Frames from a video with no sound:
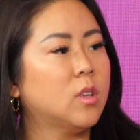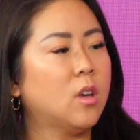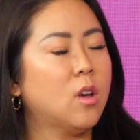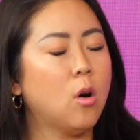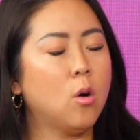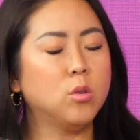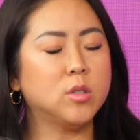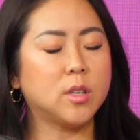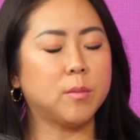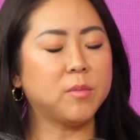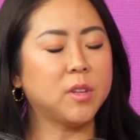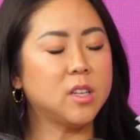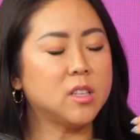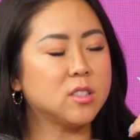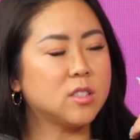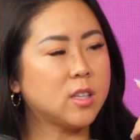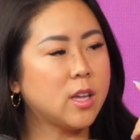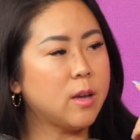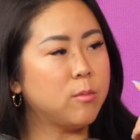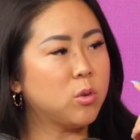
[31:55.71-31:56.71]
Oh, something
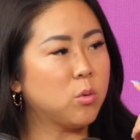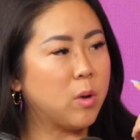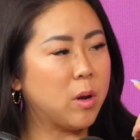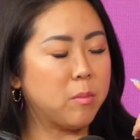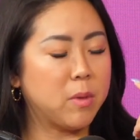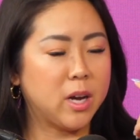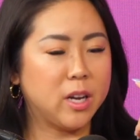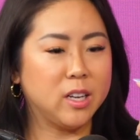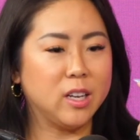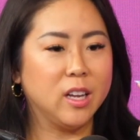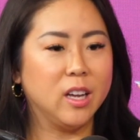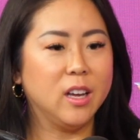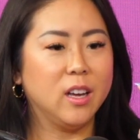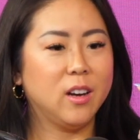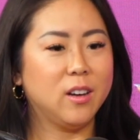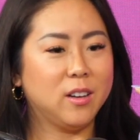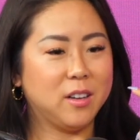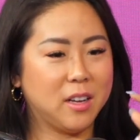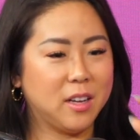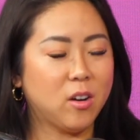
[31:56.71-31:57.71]
just came to my mind.
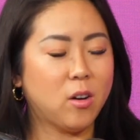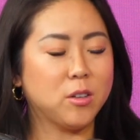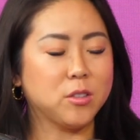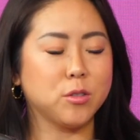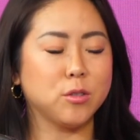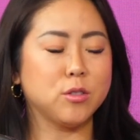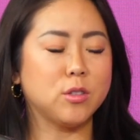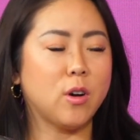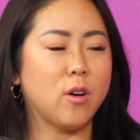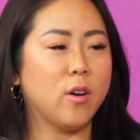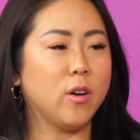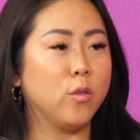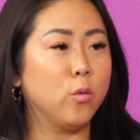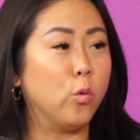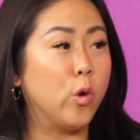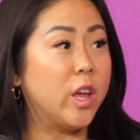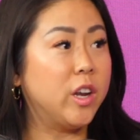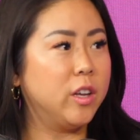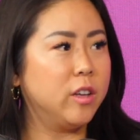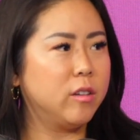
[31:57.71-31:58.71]
I also saw on
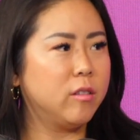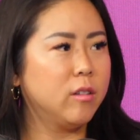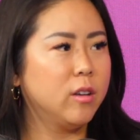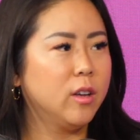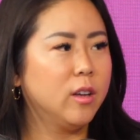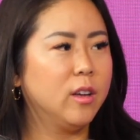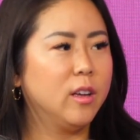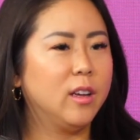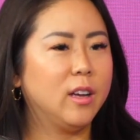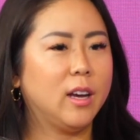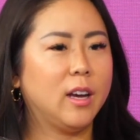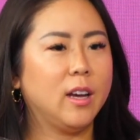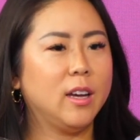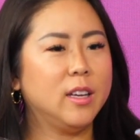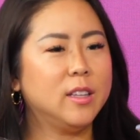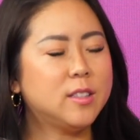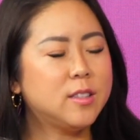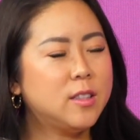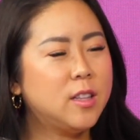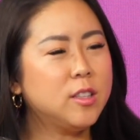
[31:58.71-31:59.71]
Reddit.
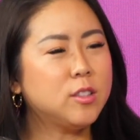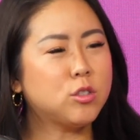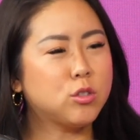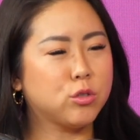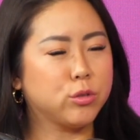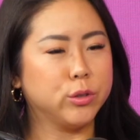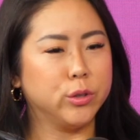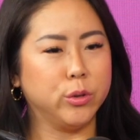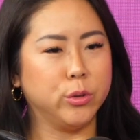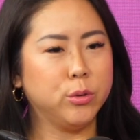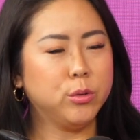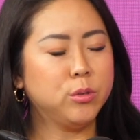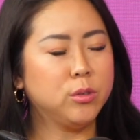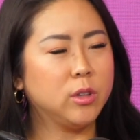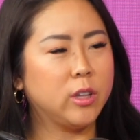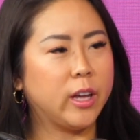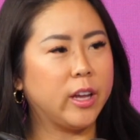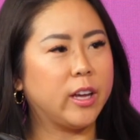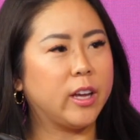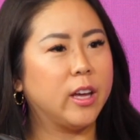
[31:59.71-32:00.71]
Is this true?
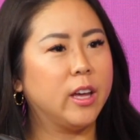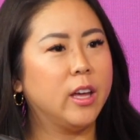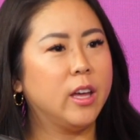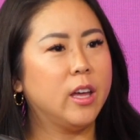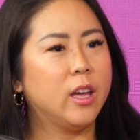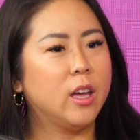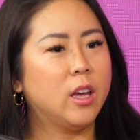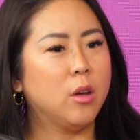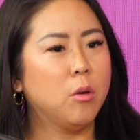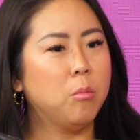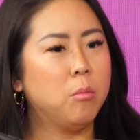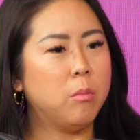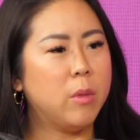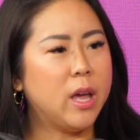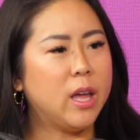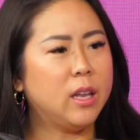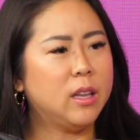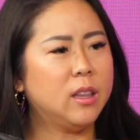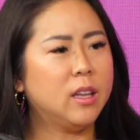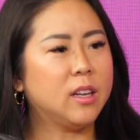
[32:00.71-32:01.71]
Like
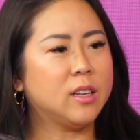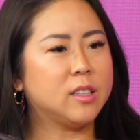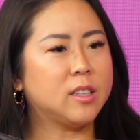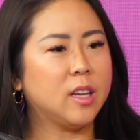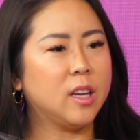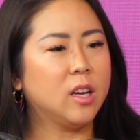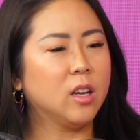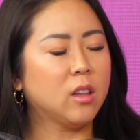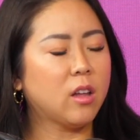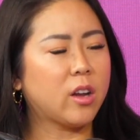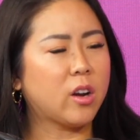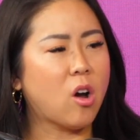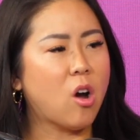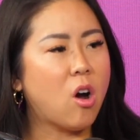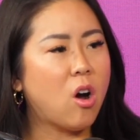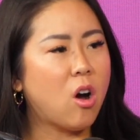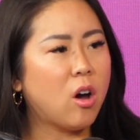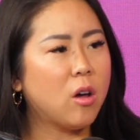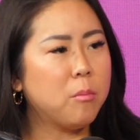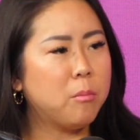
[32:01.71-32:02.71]
men that take a lot of
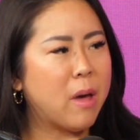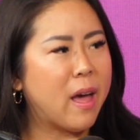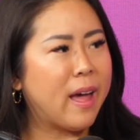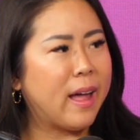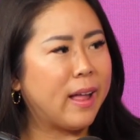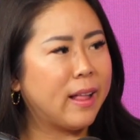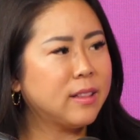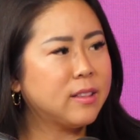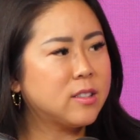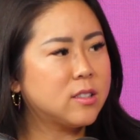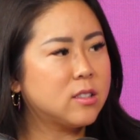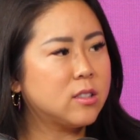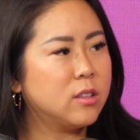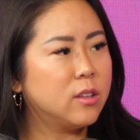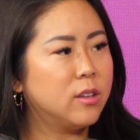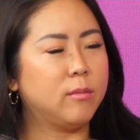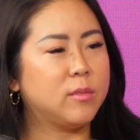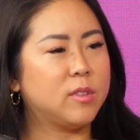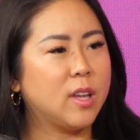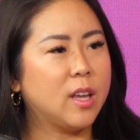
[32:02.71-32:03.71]
hot baths
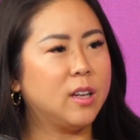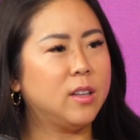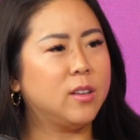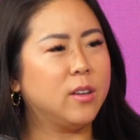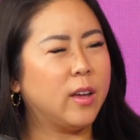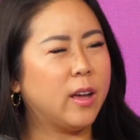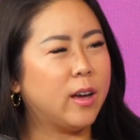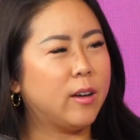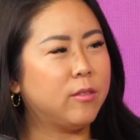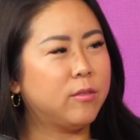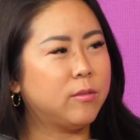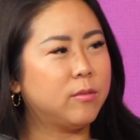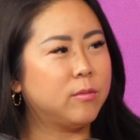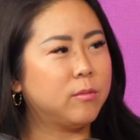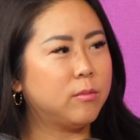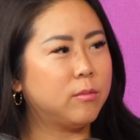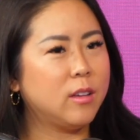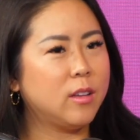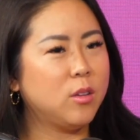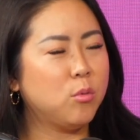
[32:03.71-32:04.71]
tend to have
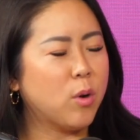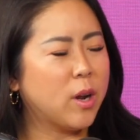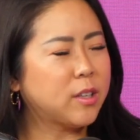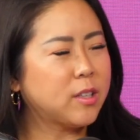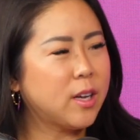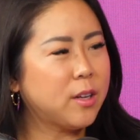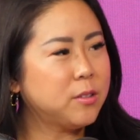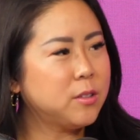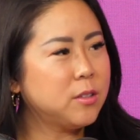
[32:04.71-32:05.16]
erectile